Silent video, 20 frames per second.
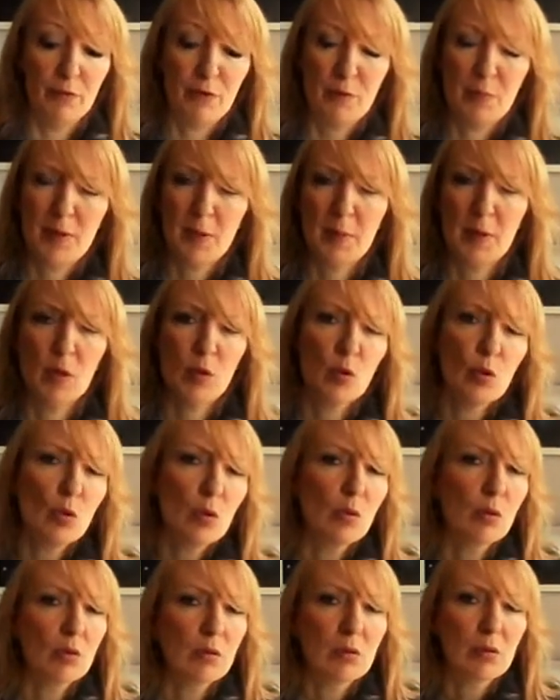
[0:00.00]
for people
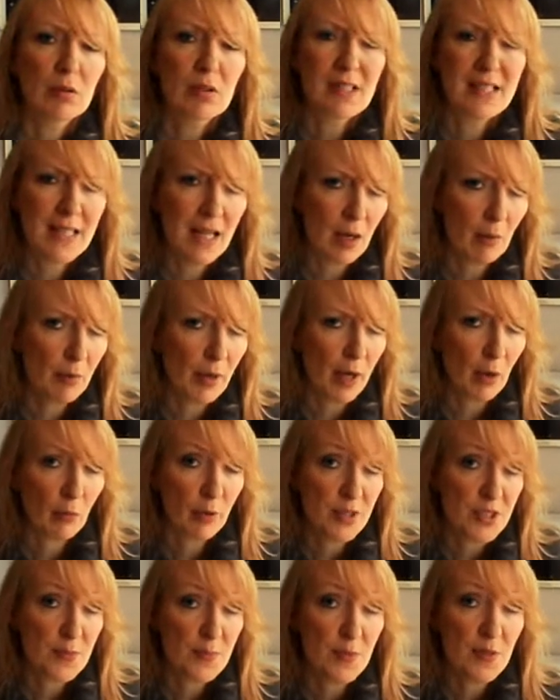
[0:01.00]
who celebrate
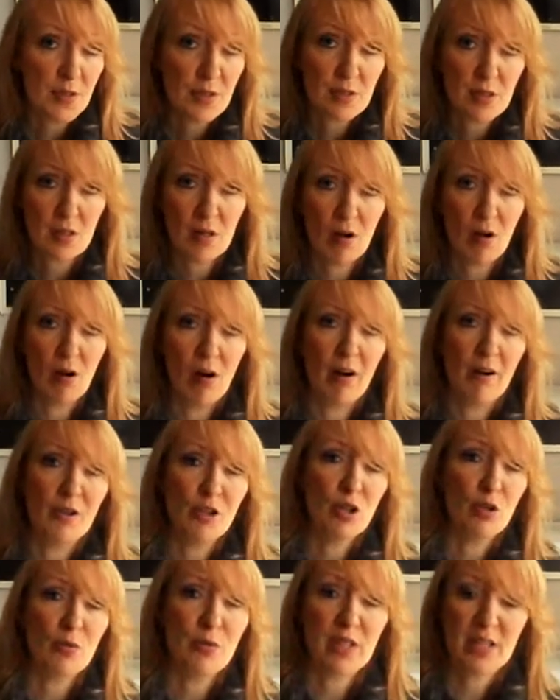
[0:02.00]
Christmas or
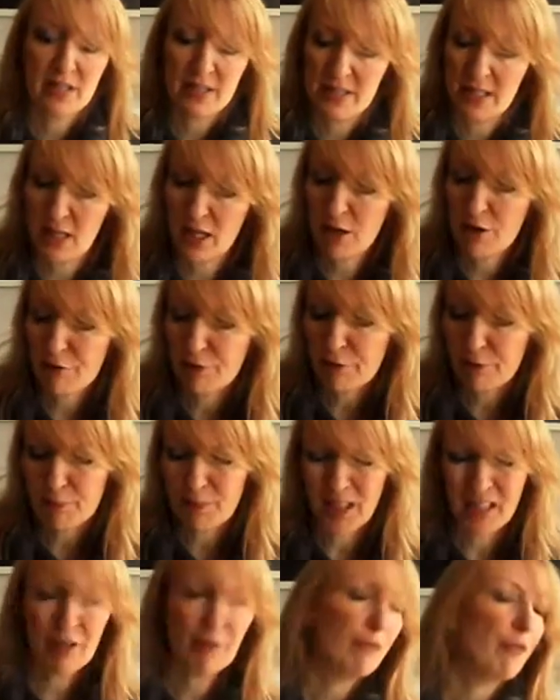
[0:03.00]
New Year's Eve,
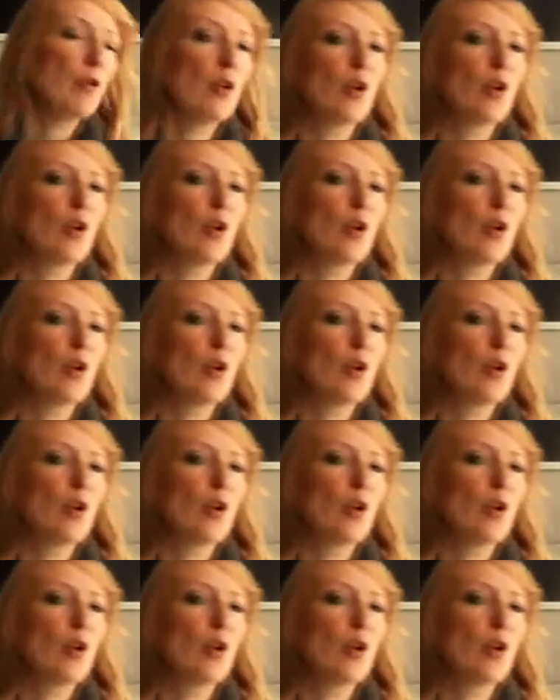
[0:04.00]
and if